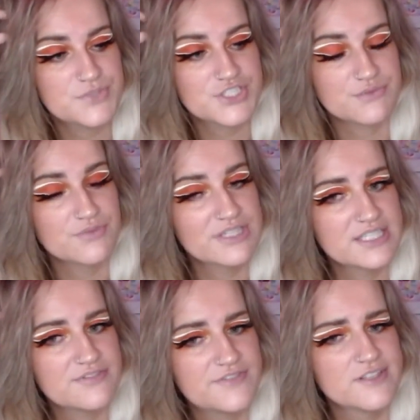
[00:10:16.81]
She
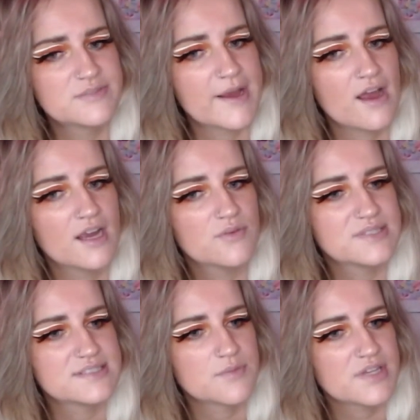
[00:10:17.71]
really filled my heart with
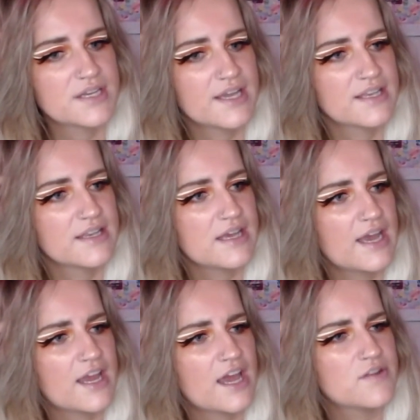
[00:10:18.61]
something and
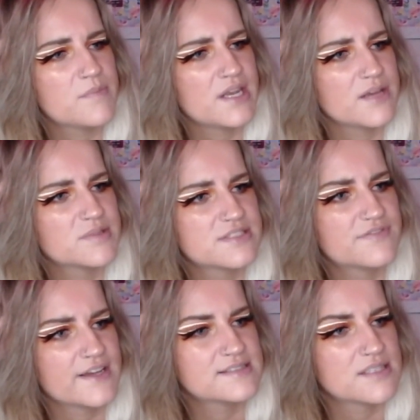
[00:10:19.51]
I haven't been able to
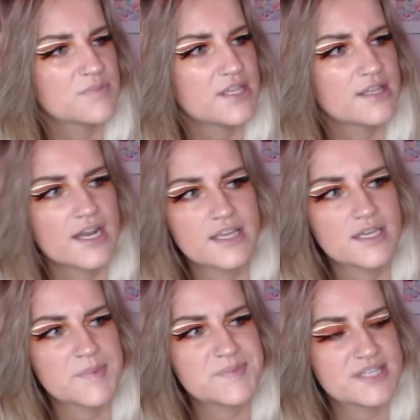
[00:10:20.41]
find something that I can
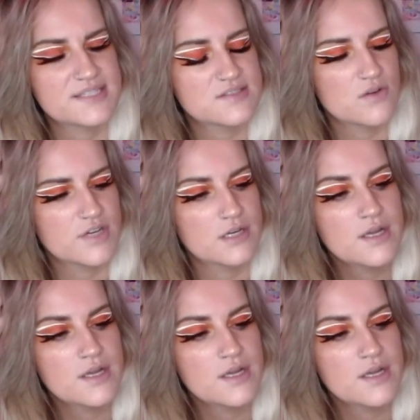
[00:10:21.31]
obsess over.